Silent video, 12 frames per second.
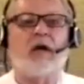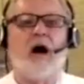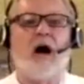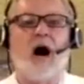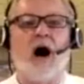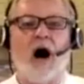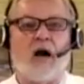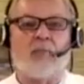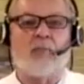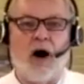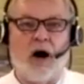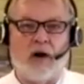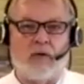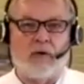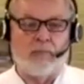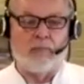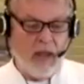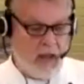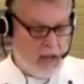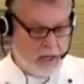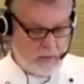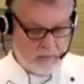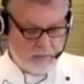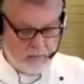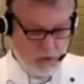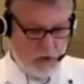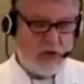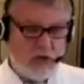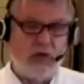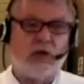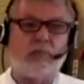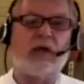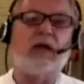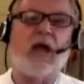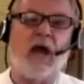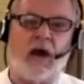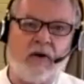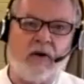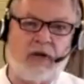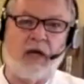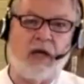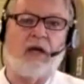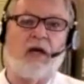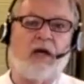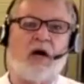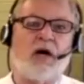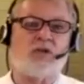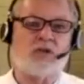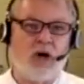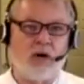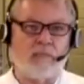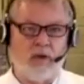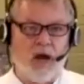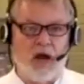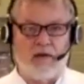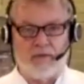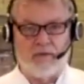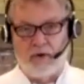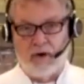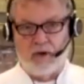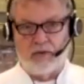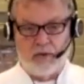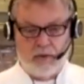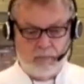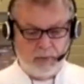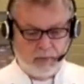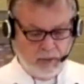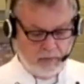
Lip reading: a hot pot or a pan. You could be carrying a sharp knife or other implement.